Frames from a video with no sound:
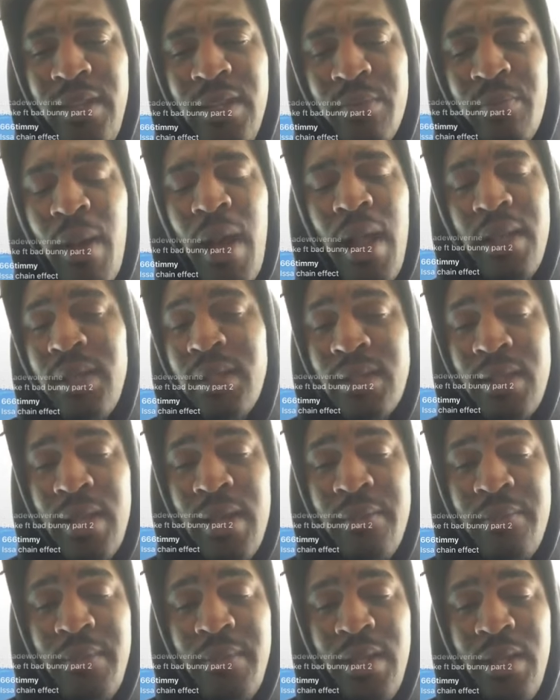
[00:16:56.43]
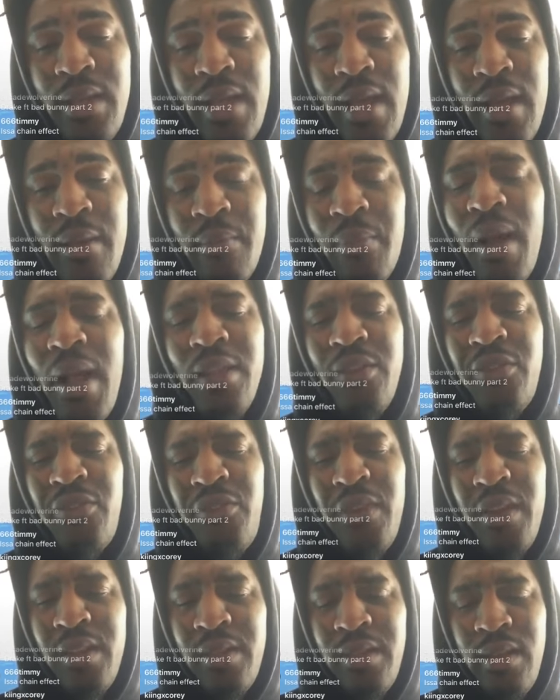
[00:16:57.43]
It's probably 70 now, probably
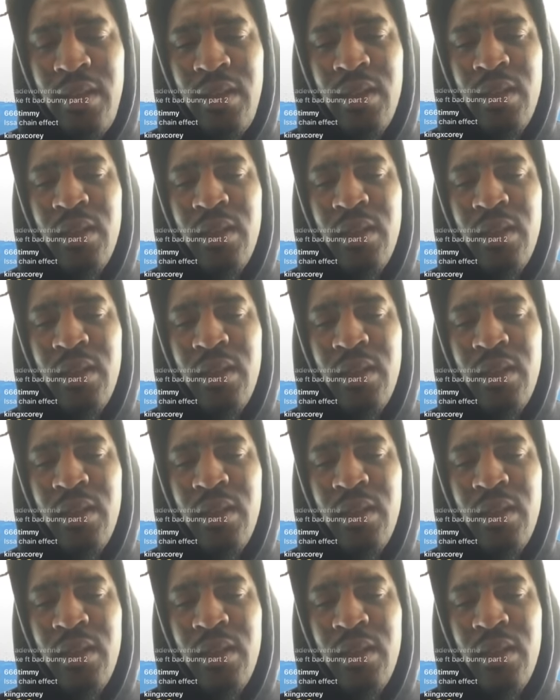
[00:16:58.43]
50.